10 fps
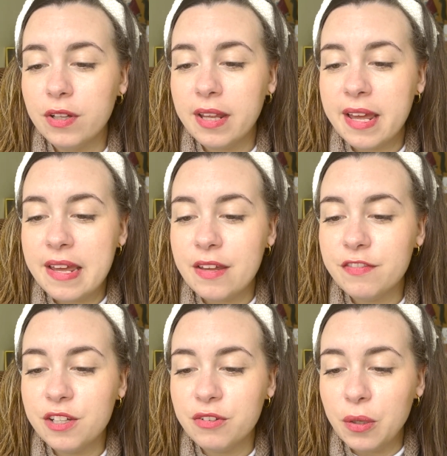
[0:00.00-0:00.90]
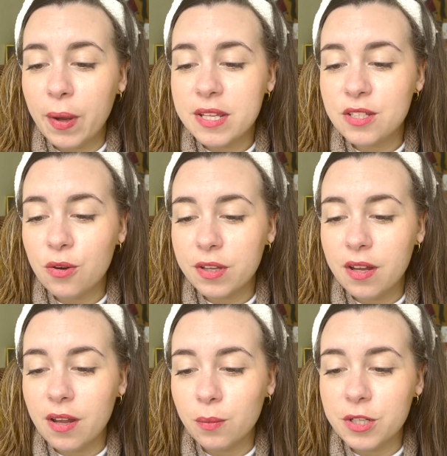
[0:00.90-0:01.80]
a fingering weight sock
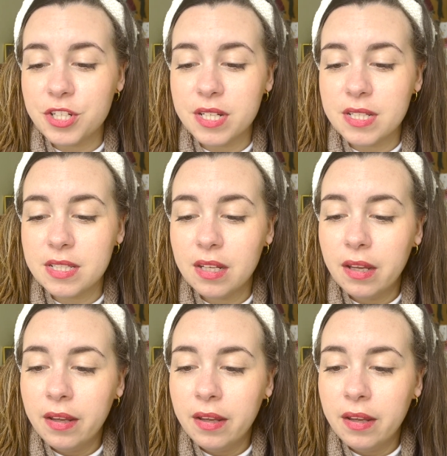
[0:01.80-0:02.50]
yarn, which is